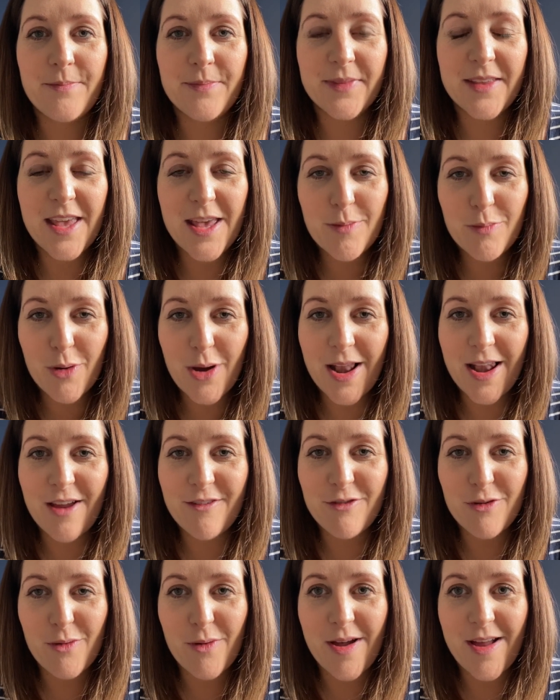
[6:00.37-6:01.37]
Keep well
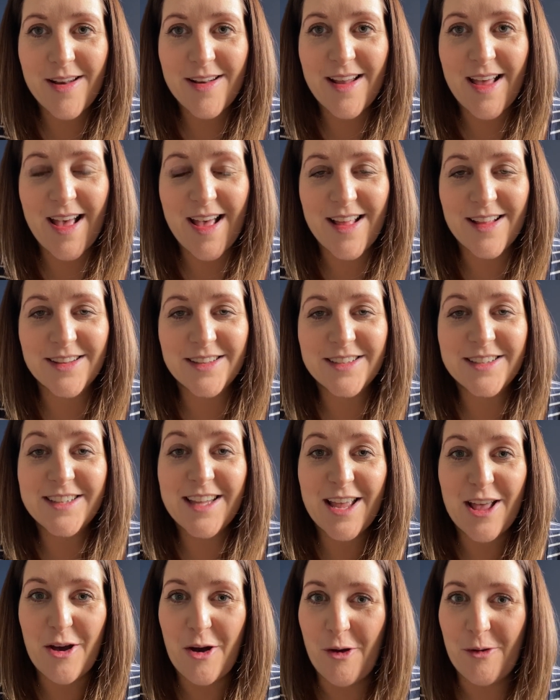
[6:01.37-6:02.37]
everyone, and
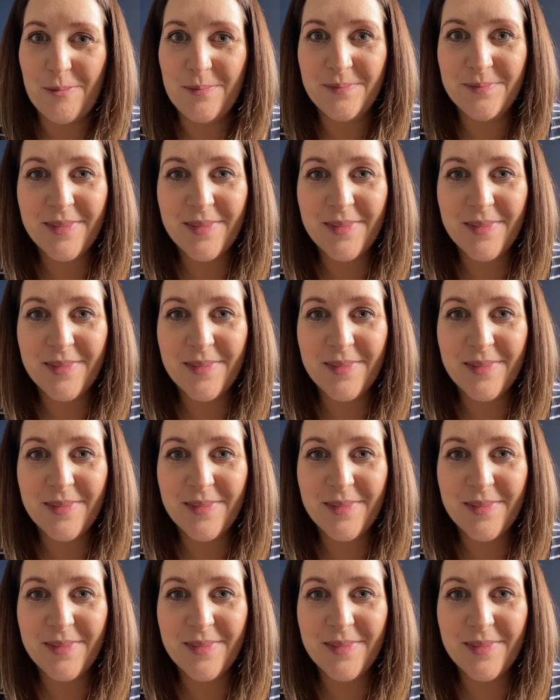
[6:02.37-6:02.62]
stay at home.